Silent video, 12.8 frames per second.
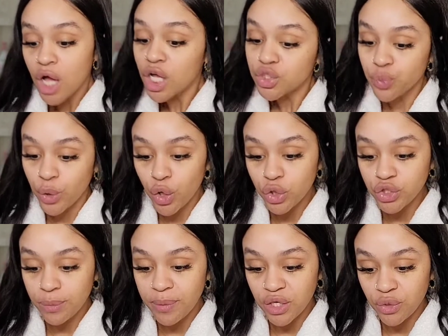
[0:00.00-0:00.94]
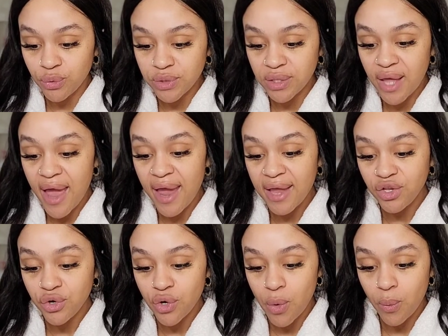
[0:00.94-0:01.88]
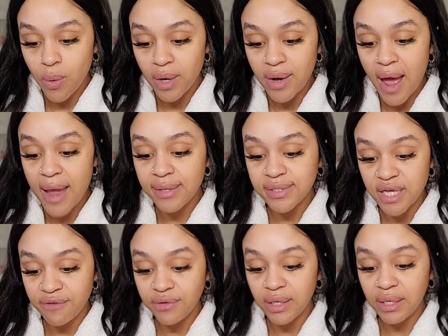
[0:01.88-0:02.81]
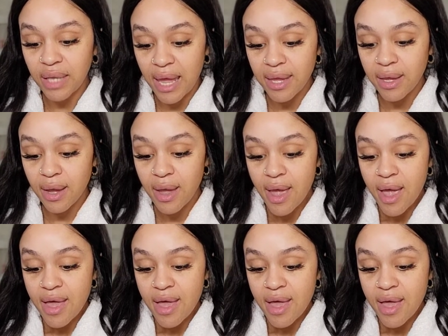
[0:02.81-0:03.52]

because we're going to be using that. And you know what? I definitely like